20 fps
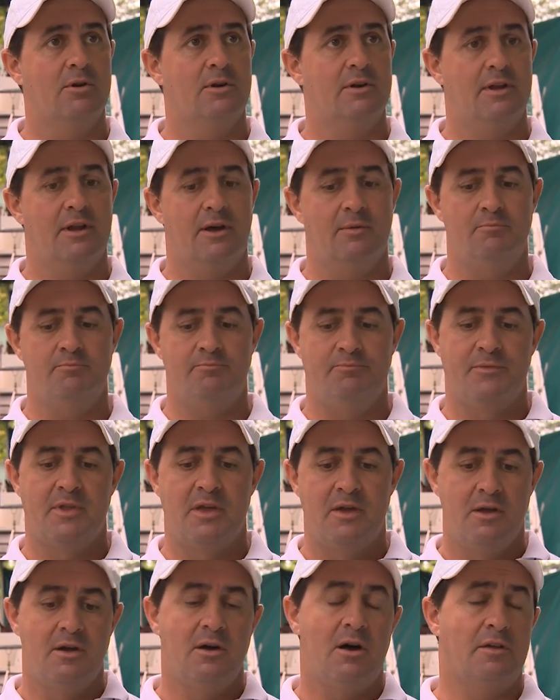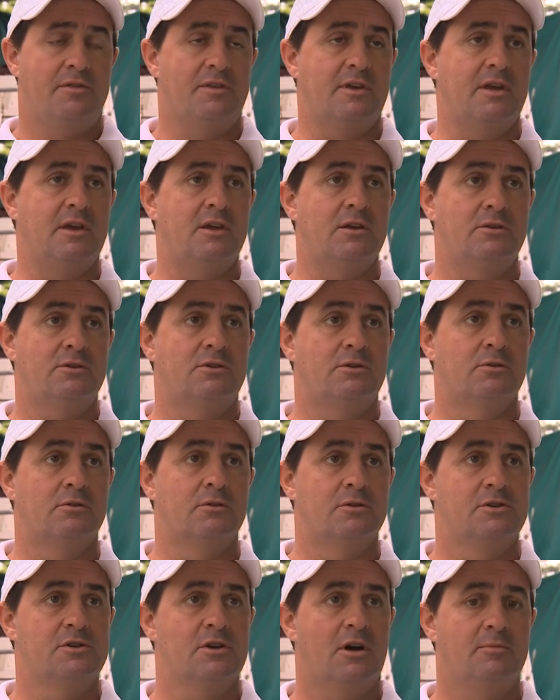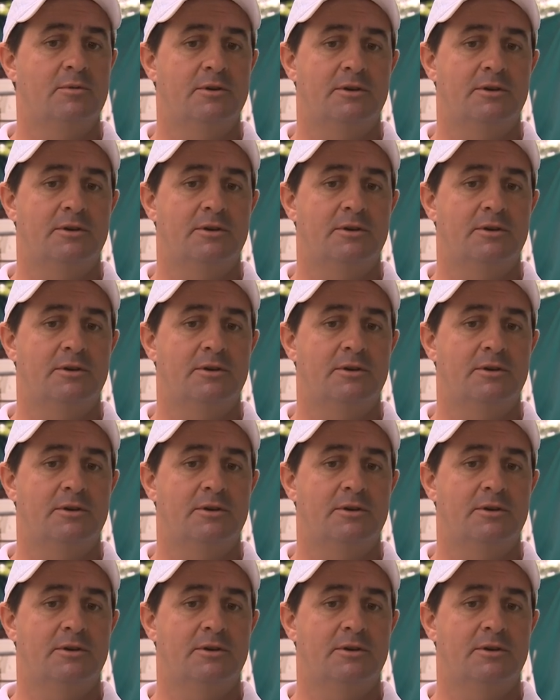and I think he could do a good job.